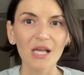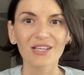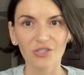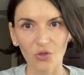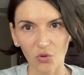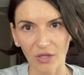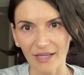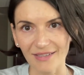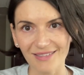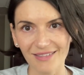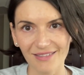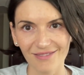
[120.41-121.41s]
So
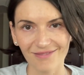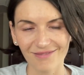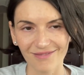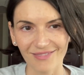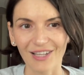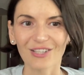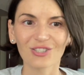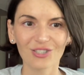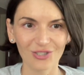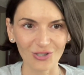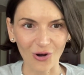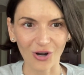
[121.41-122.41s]
let's
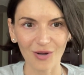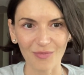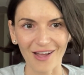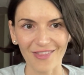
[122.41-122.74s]
talk about